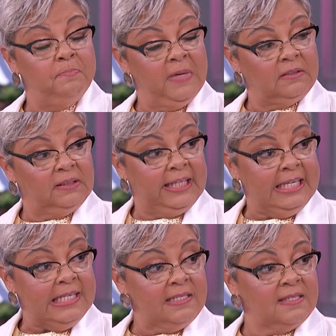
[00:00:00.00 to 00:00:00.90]
Middle
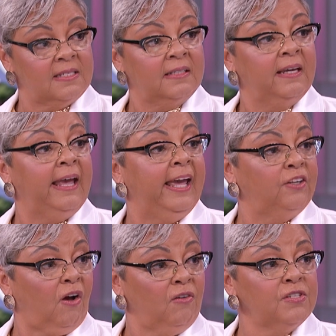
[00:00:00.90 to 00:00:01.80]
East,
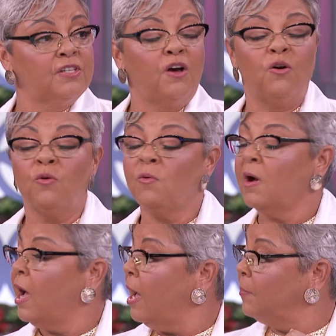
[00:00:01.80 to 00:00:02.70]
and also
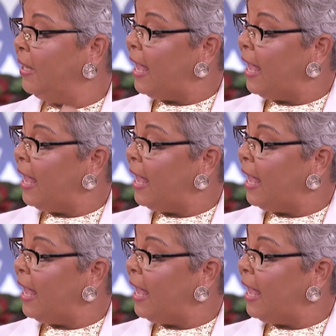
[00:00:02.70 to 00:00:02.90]
um,